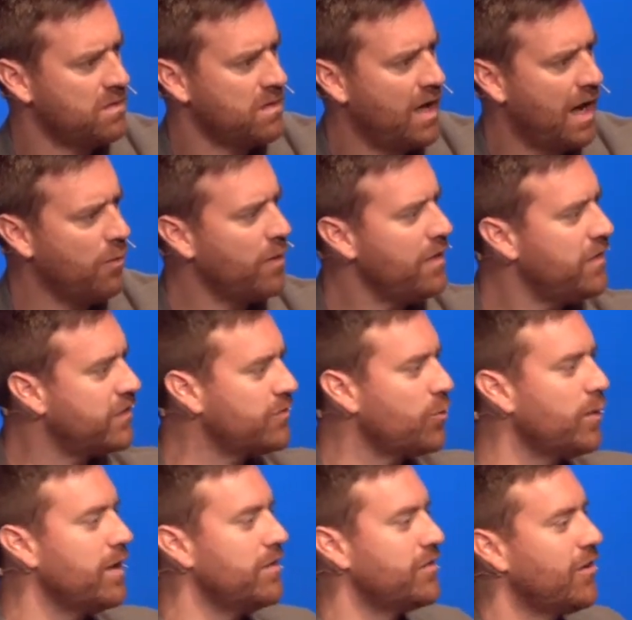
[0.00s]
I read the
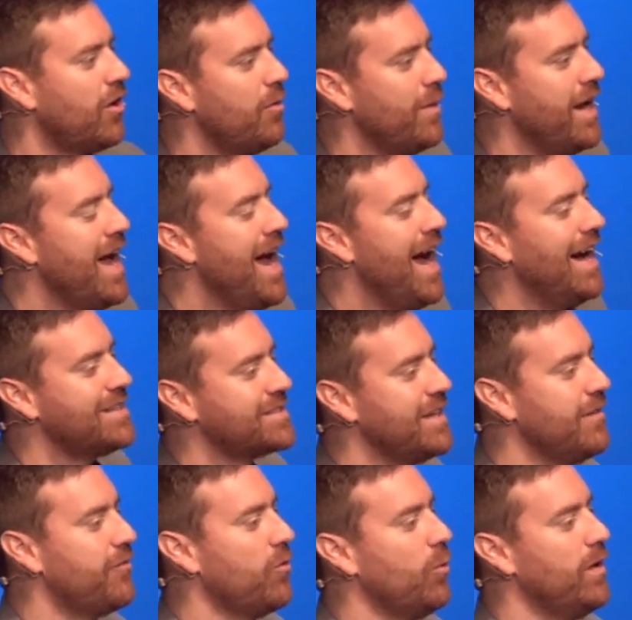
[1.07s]
story of Solomon
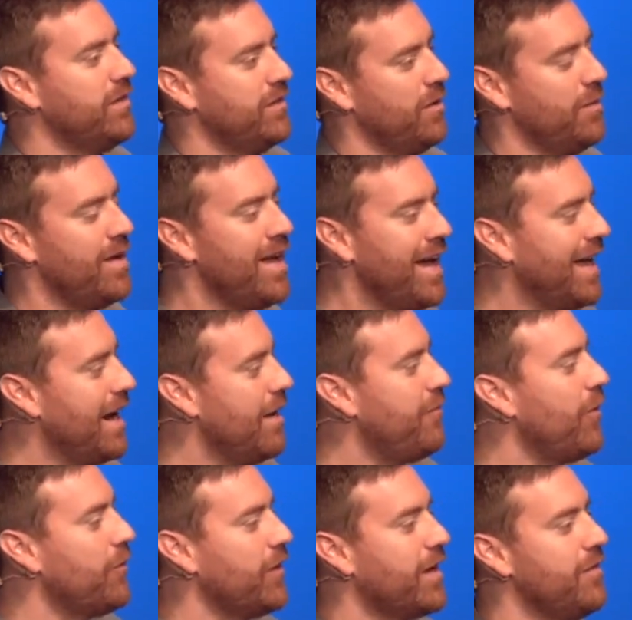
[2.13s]
asking for wisdom, and I
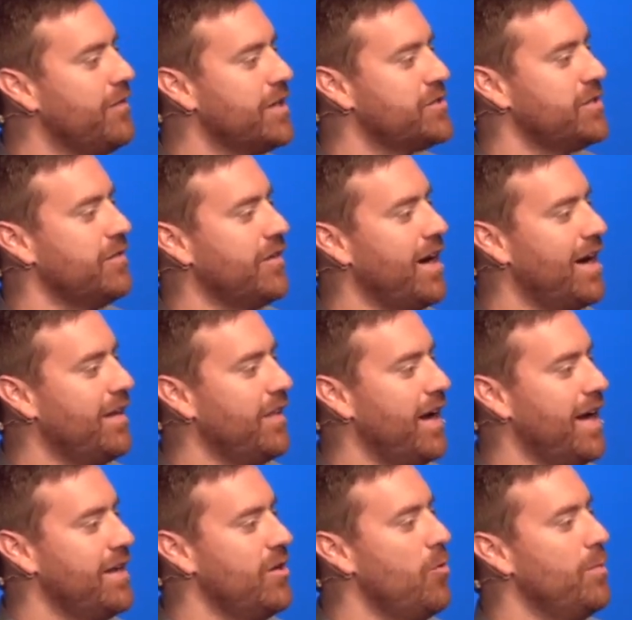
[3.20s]
felt the conviction of God that I
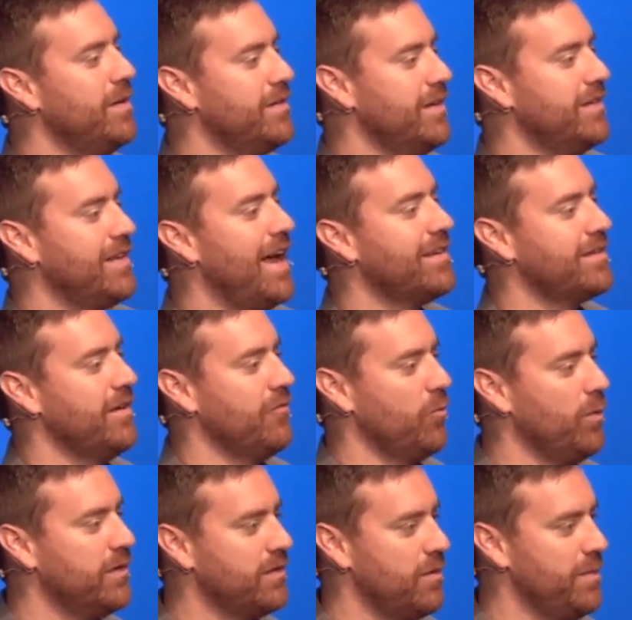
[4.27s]
had no business asking for
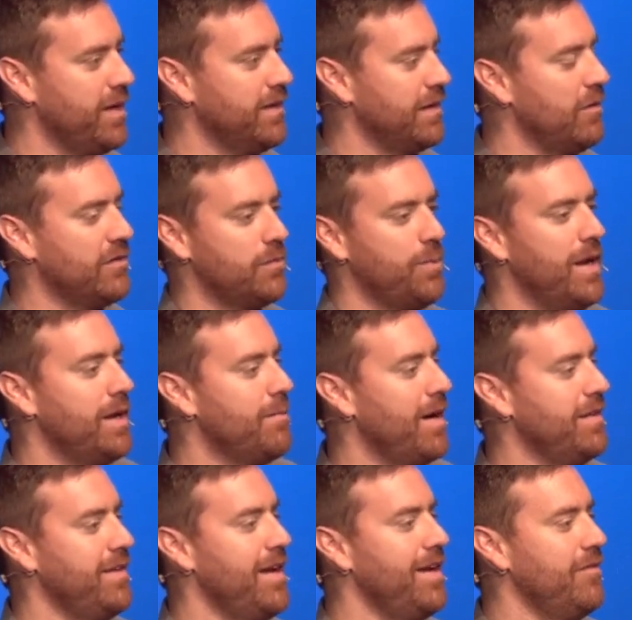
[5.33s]
wisdom because I was spending my
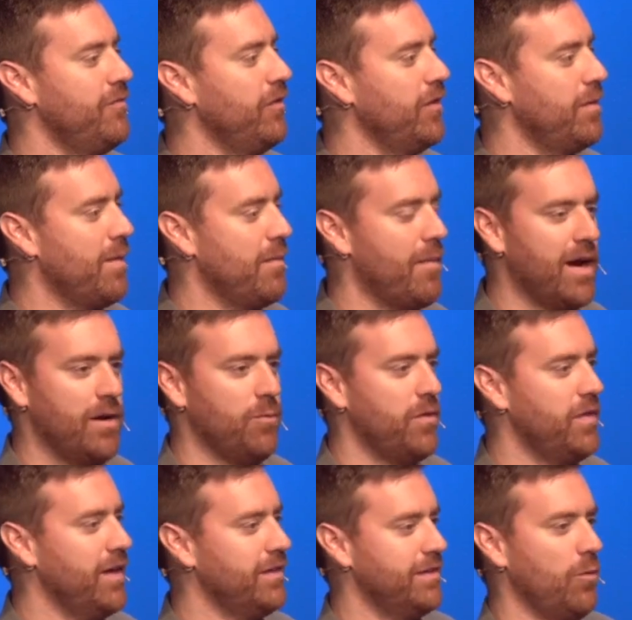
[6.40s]
day filling my mind with
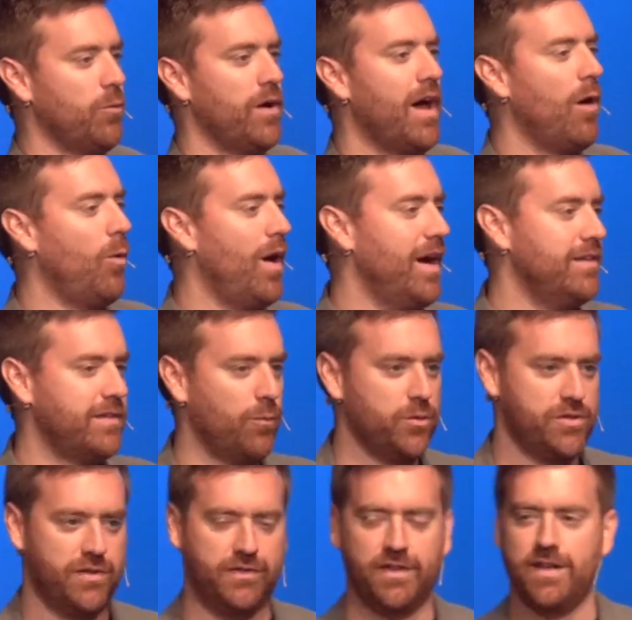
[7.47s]
things that were not wise, that were
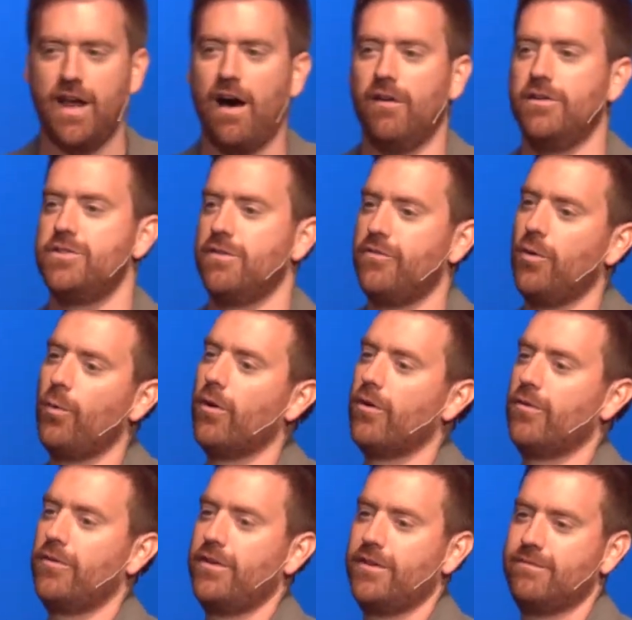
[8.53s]
just the knowledge of the world.